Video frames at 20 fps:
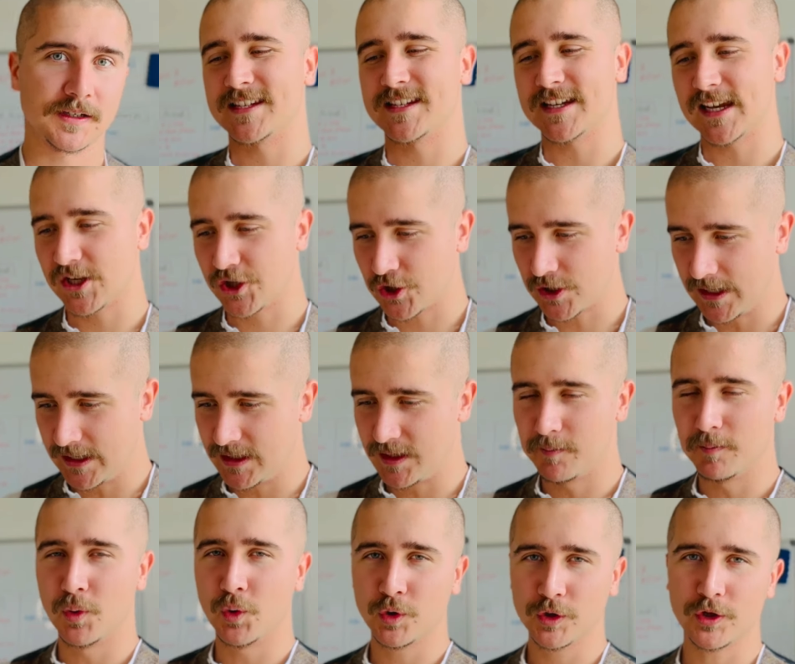Essentially, the
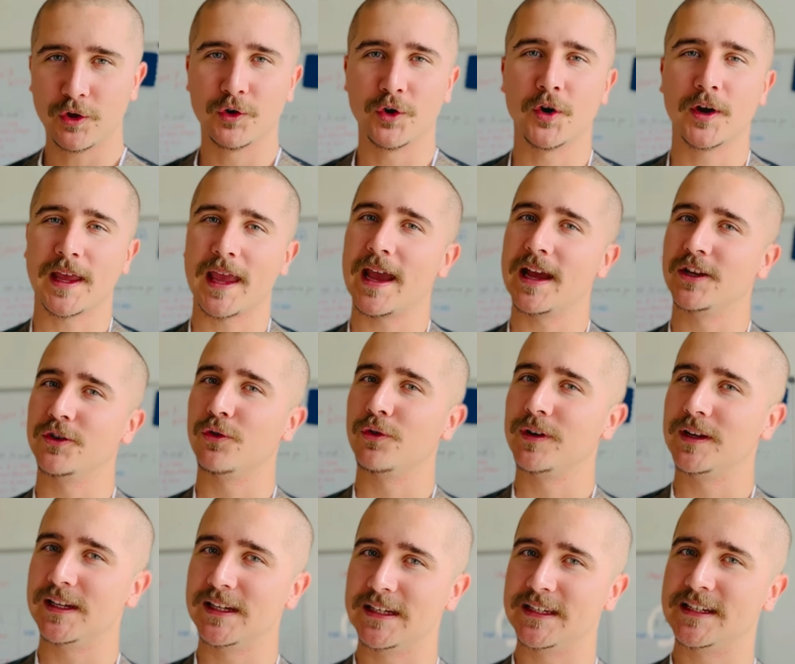more you're not getting your
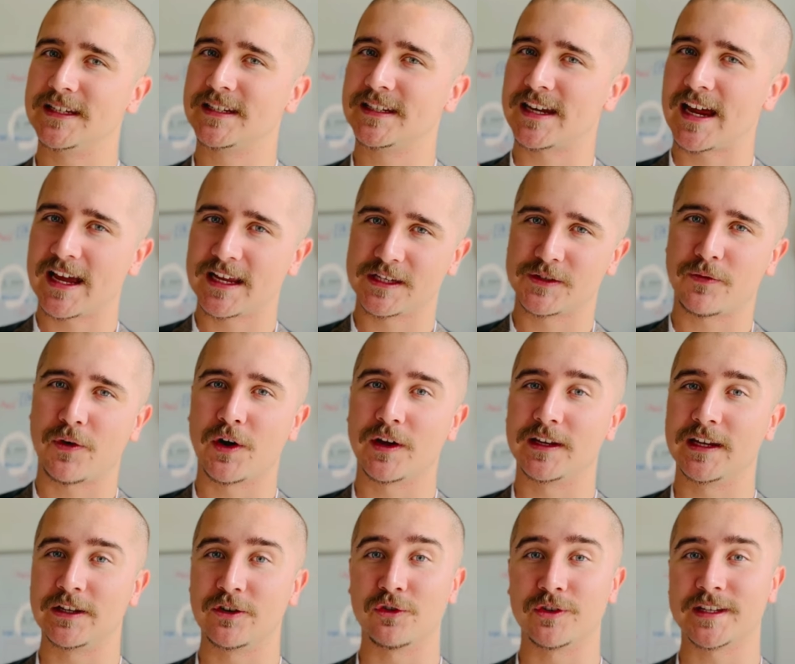needs satisfied
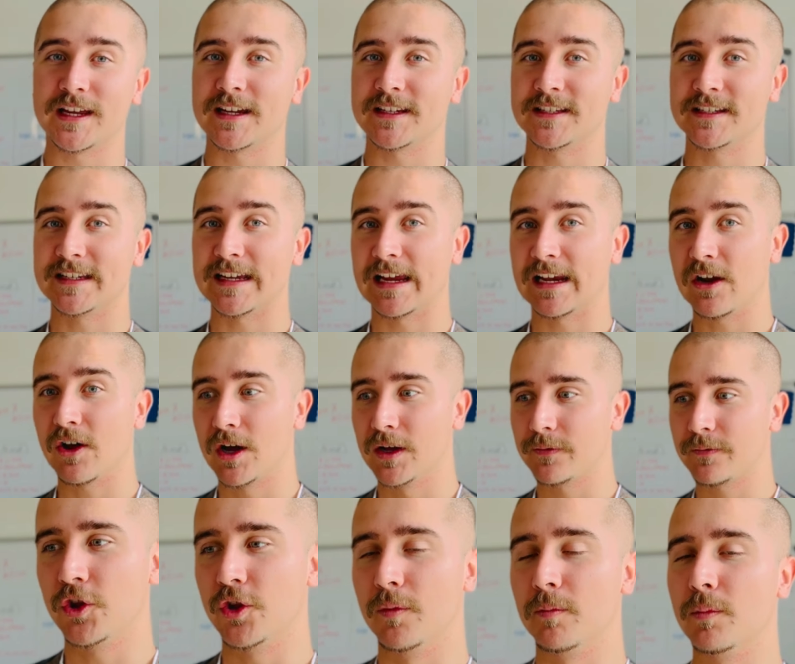in your day-to-day -day
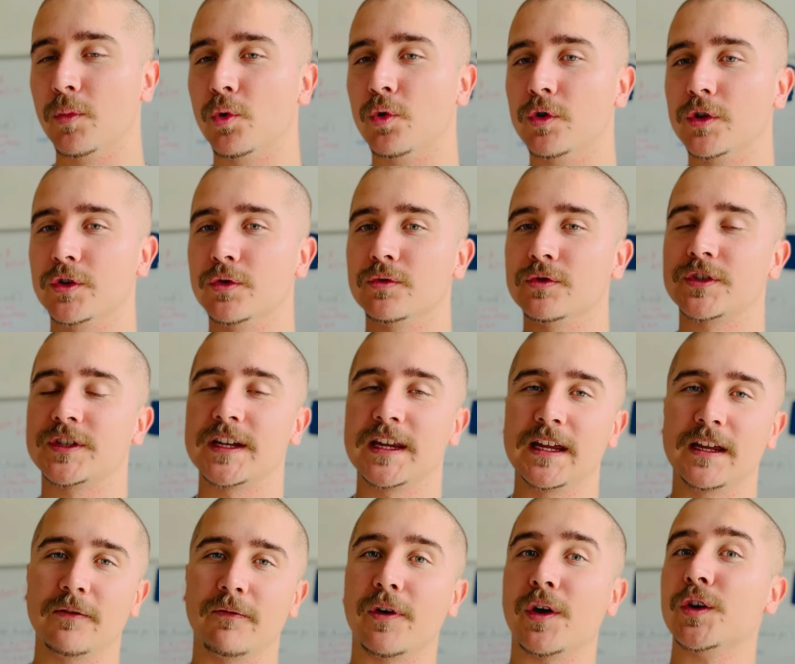life, the more you'll
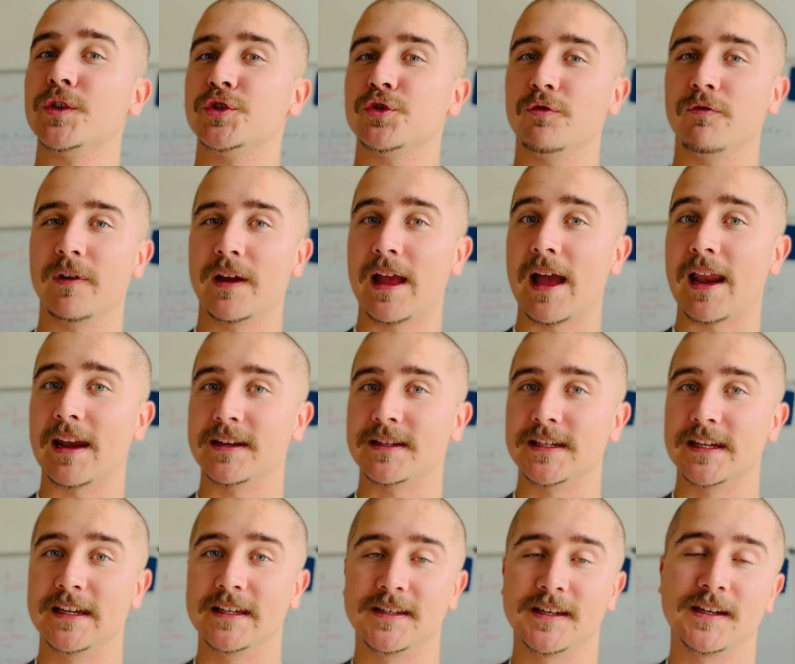seek virtual
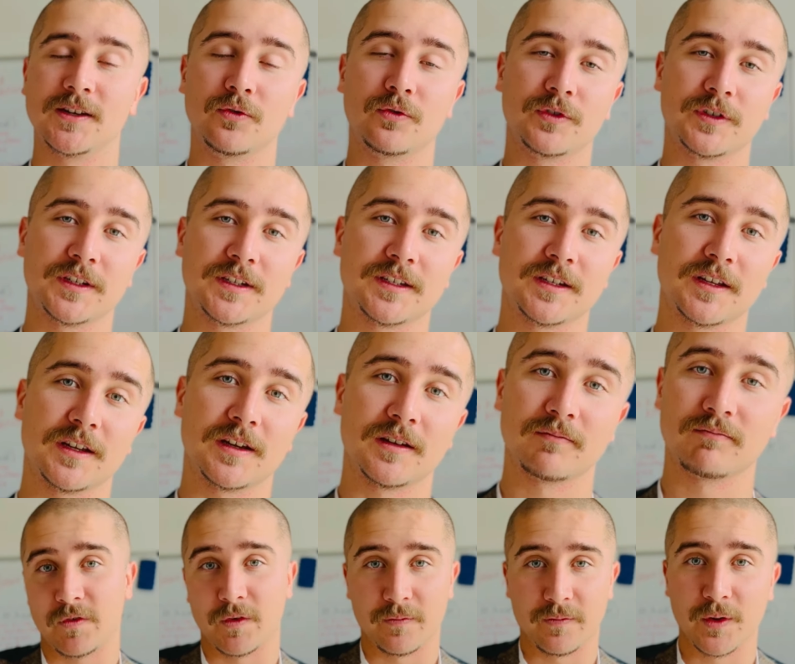realities in order to
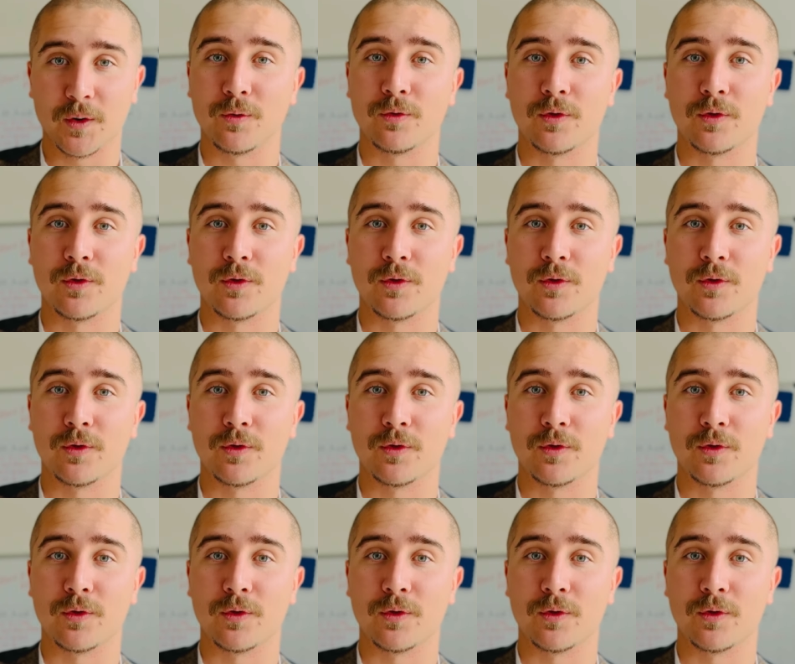fulfill